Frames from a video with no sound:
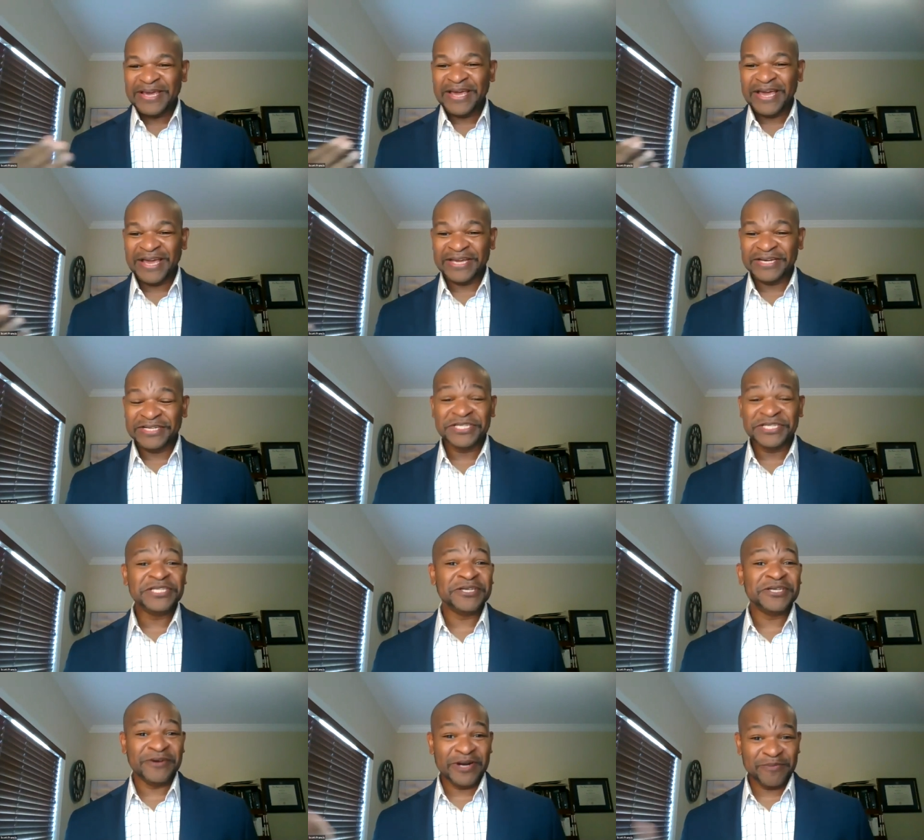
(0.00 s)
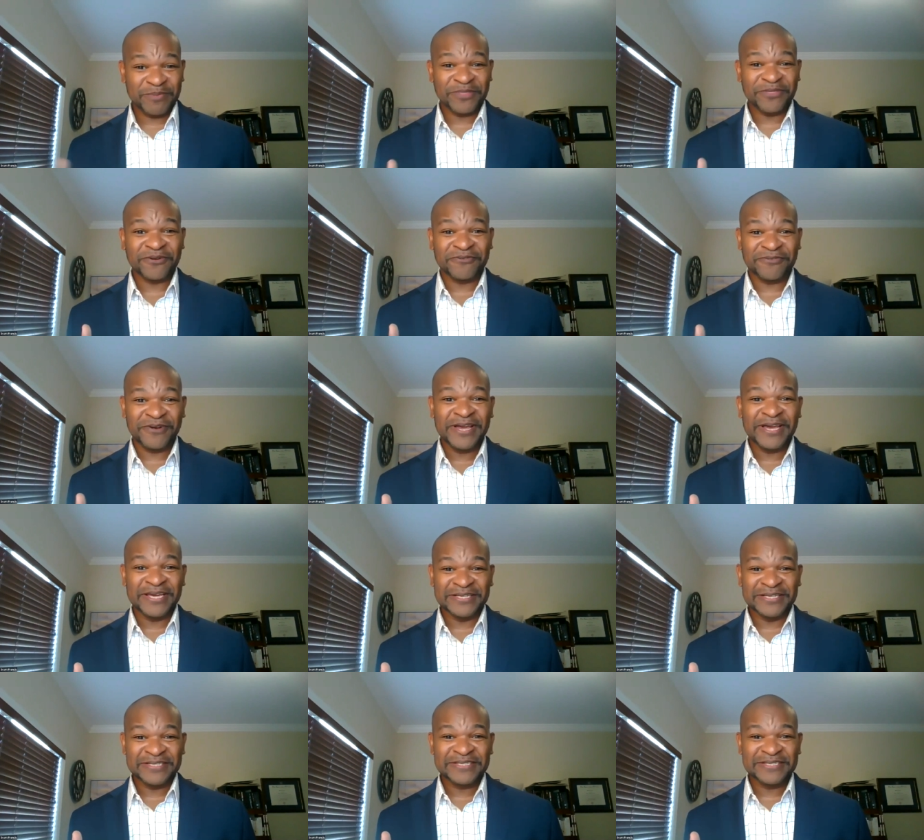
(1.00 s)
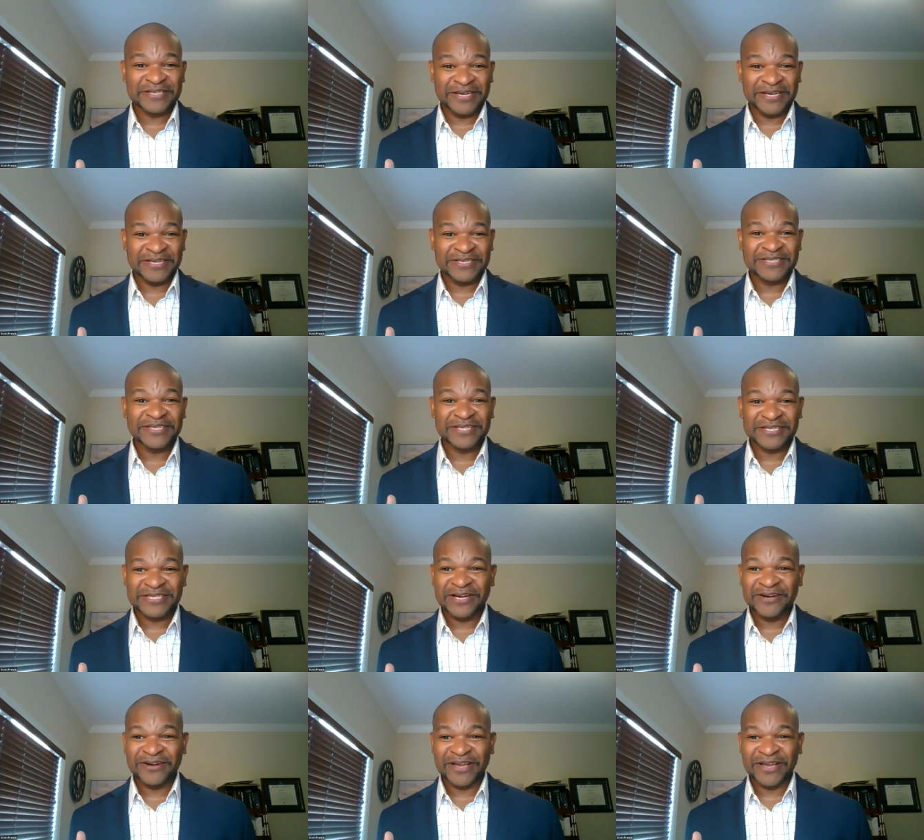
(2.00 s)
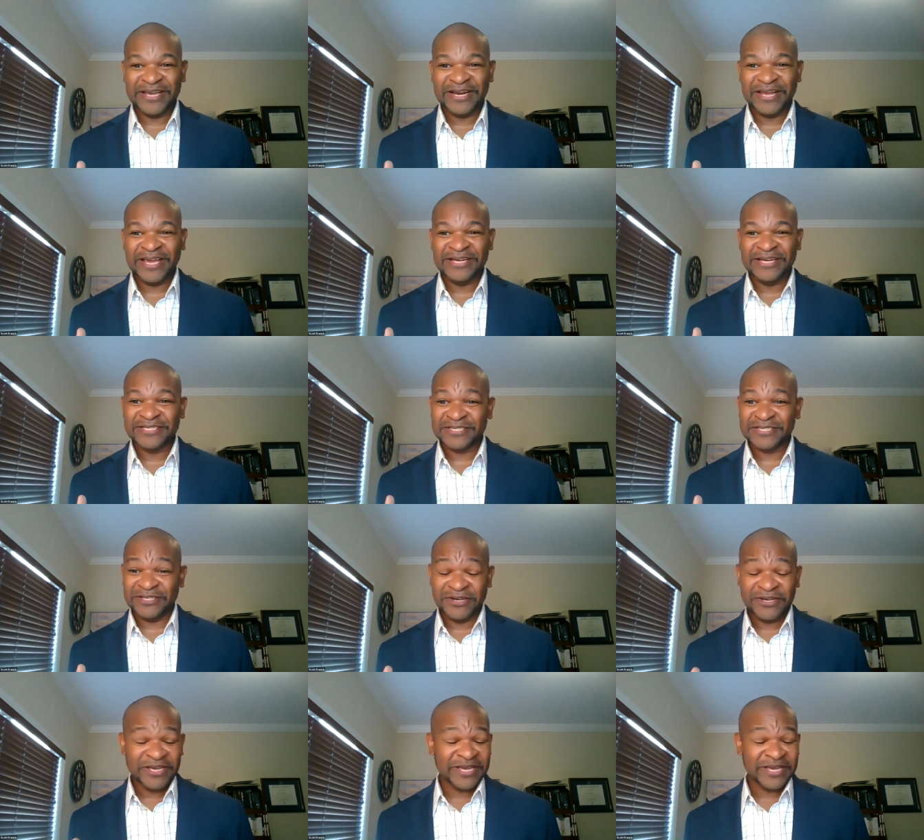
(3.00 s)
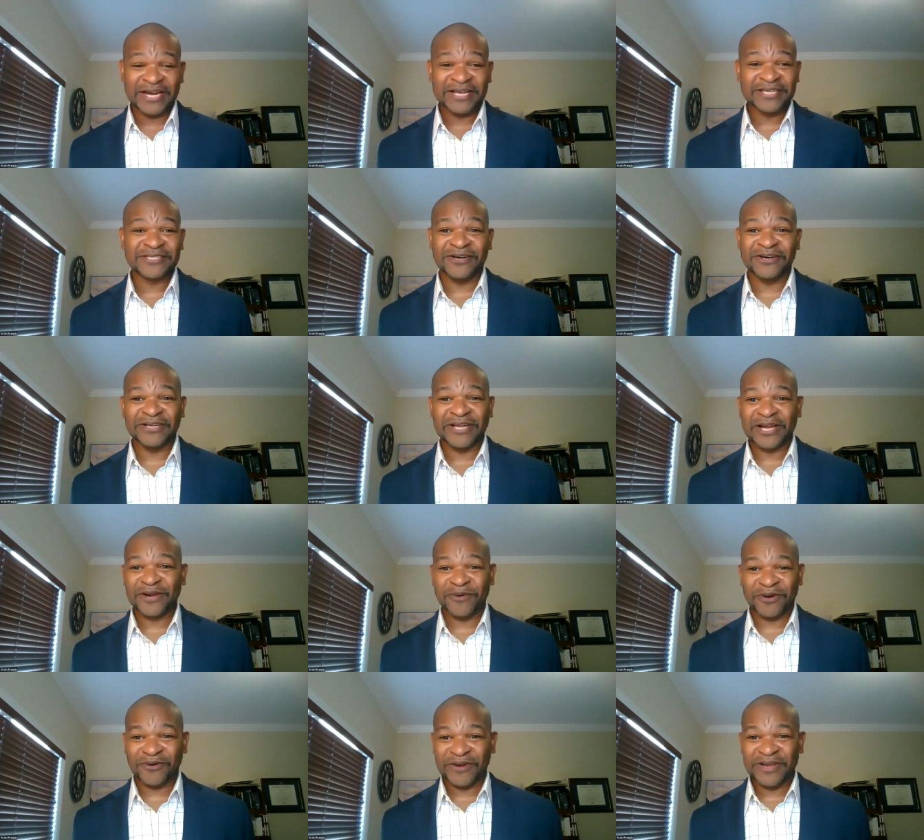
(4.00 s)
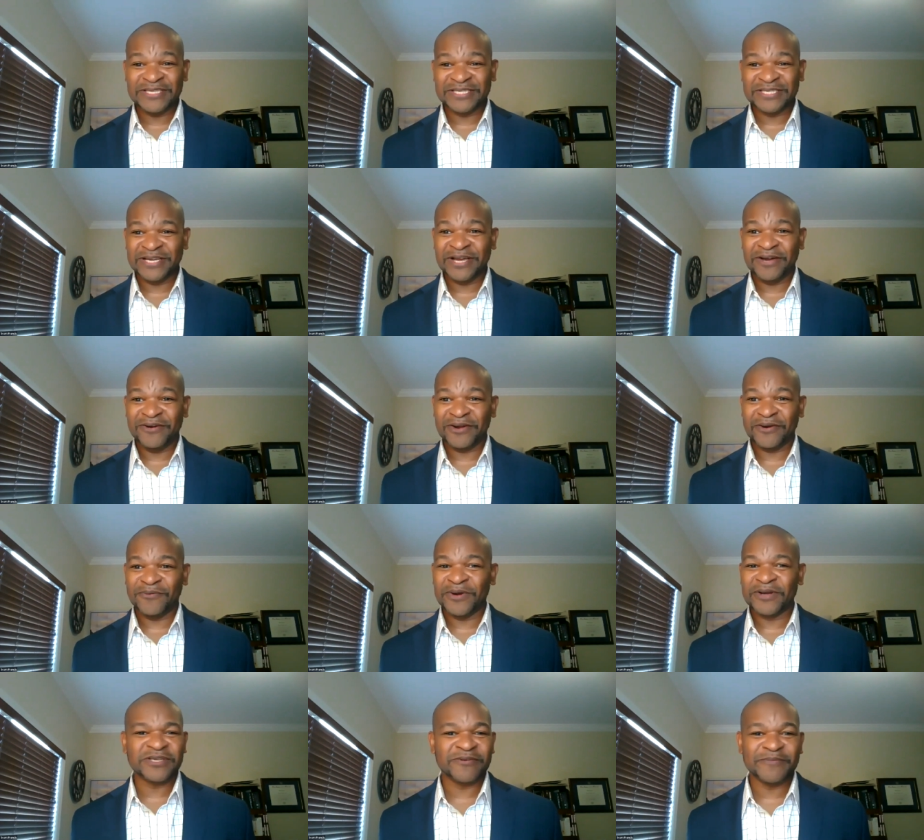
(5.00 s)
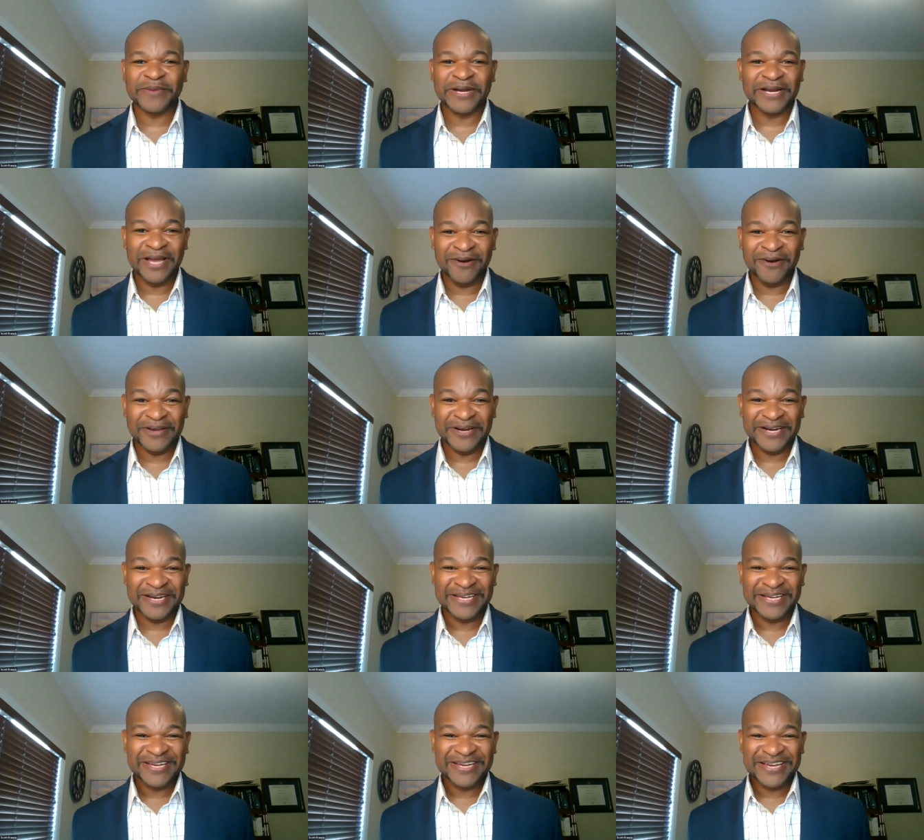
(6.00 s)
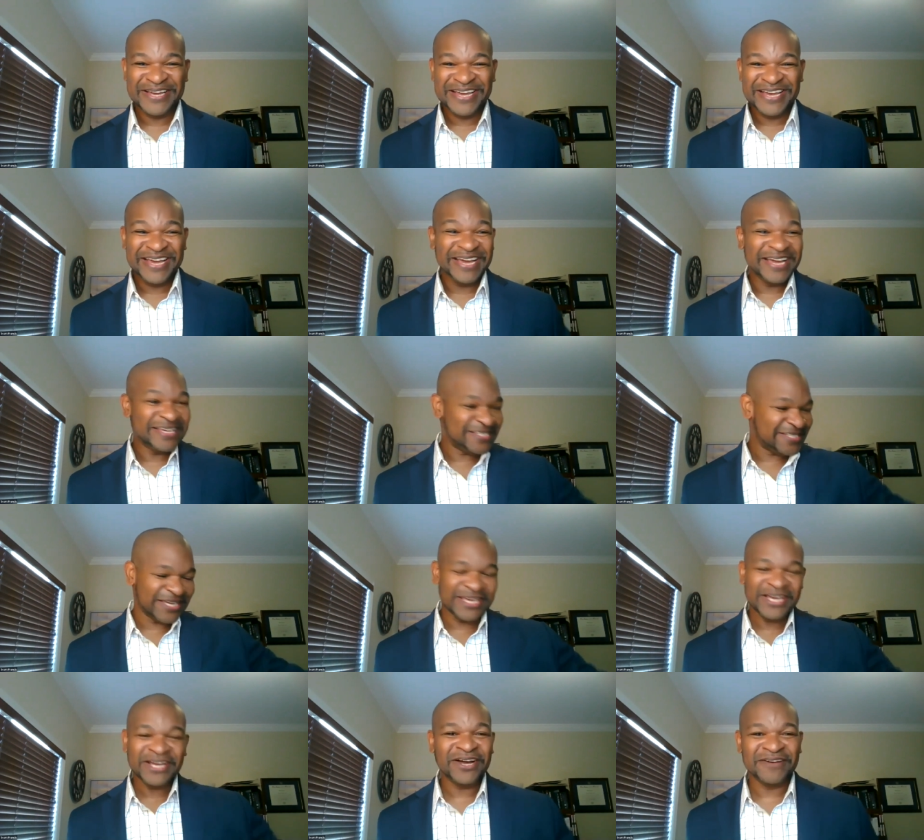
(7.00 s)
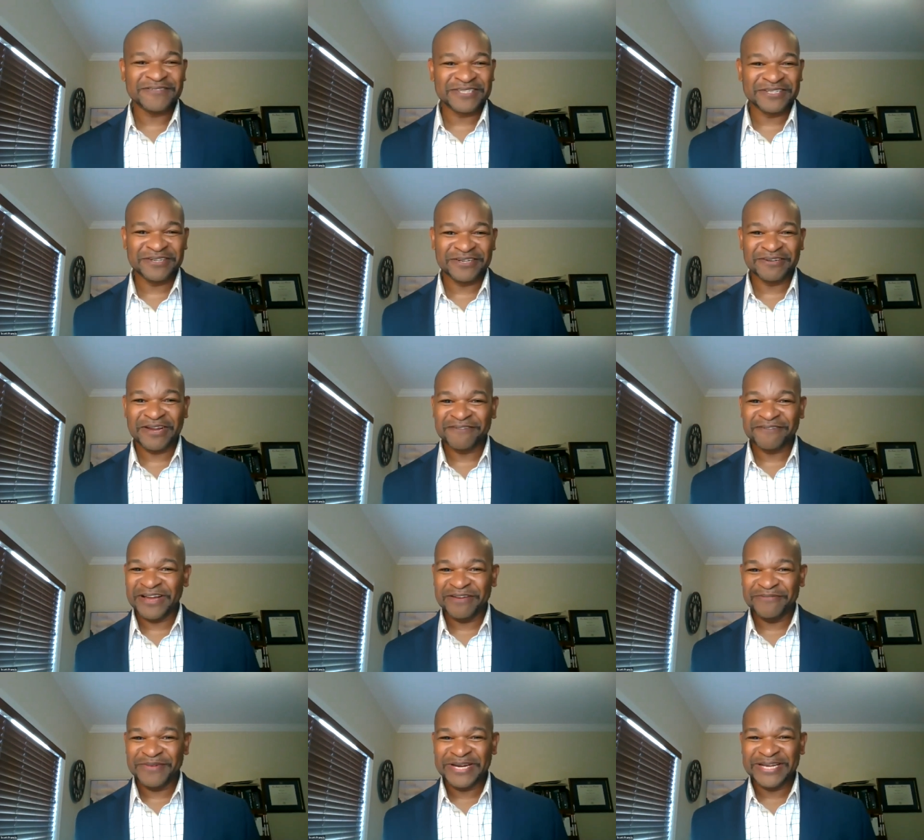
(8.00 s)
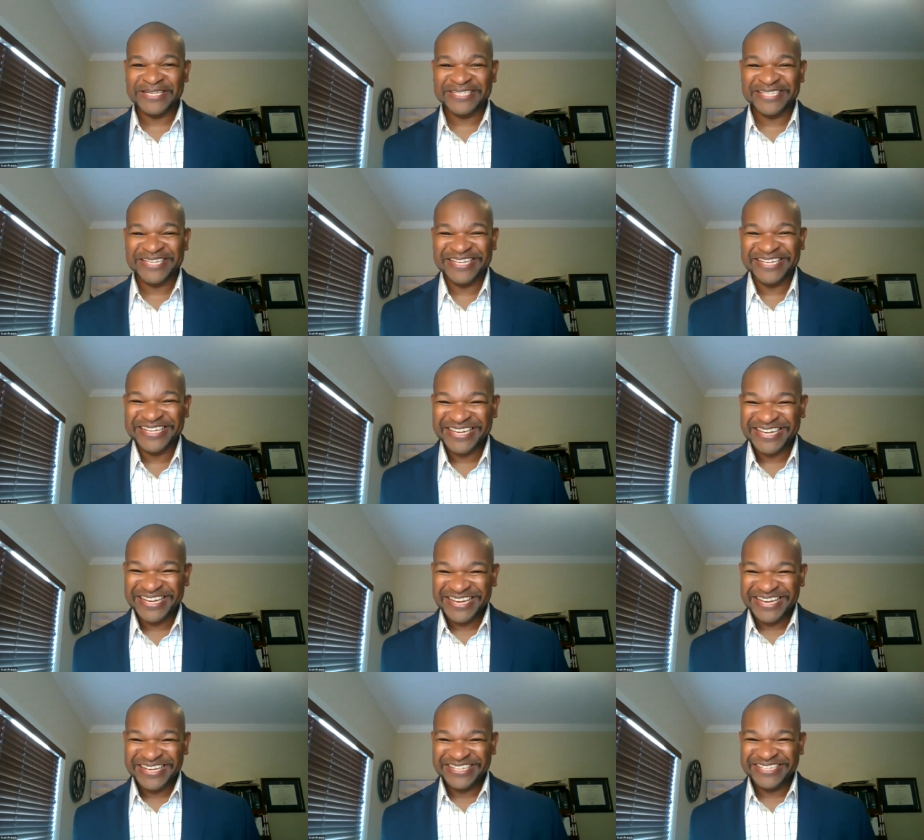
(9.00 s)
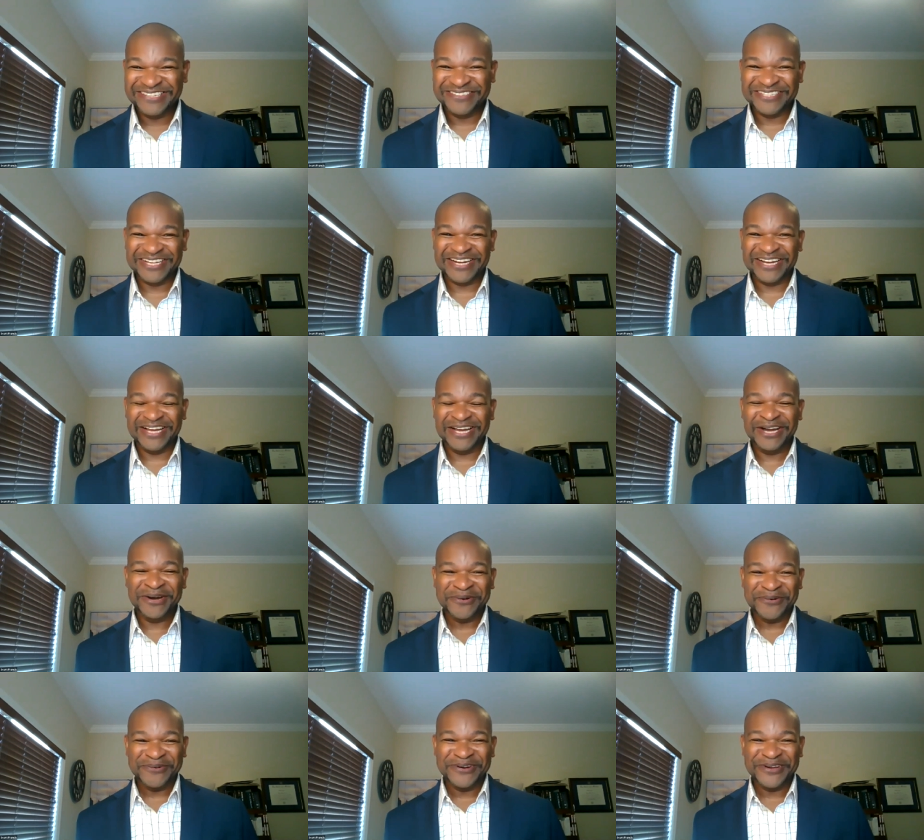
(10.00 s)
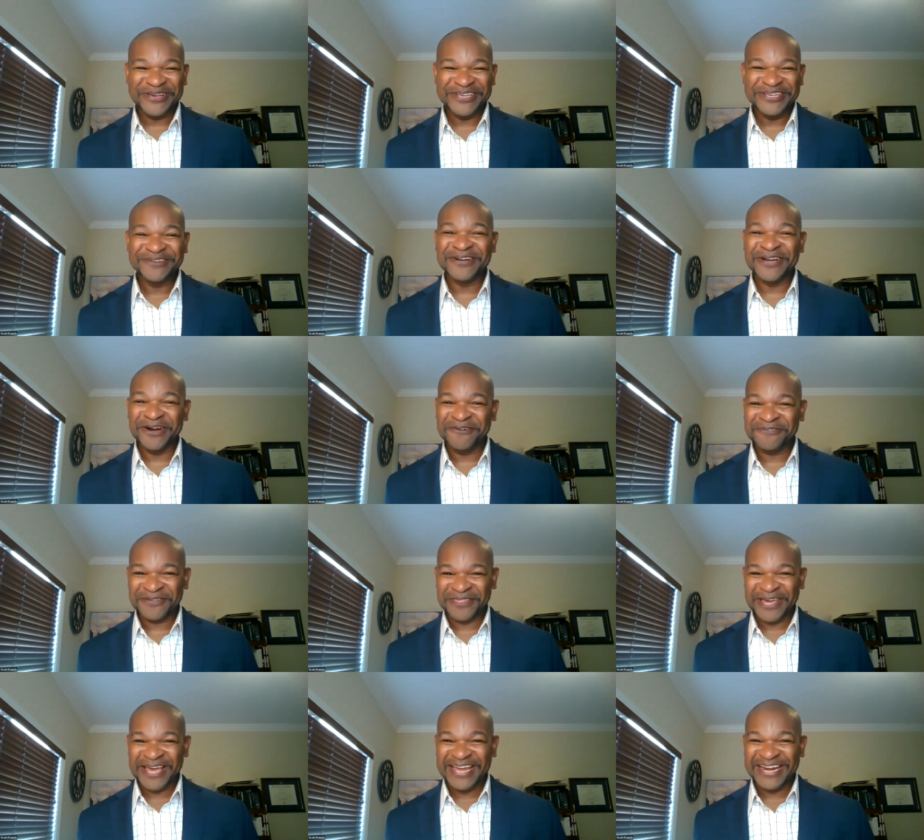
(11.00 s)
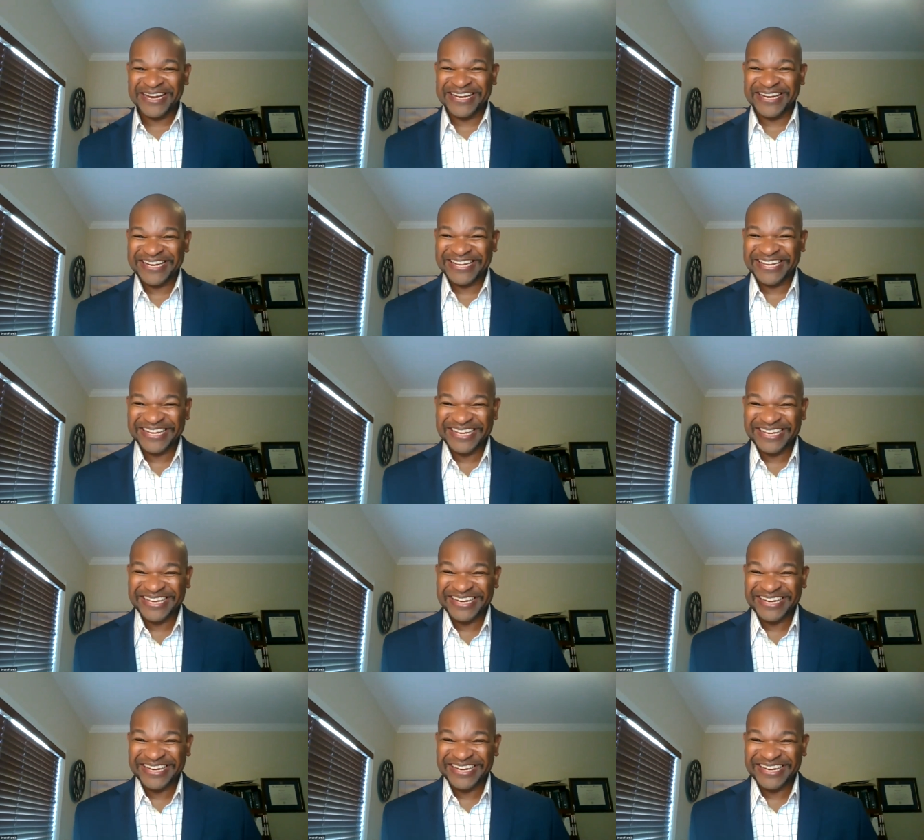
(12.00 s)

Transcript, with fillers: And she showed up with her friends uh, to the tailgate and just looking at us all like we're crazy, going, "Where's everybody going?" And I said, "Kickoff's in like five minutes." She was like, "Oh, you go for that?" Yeah.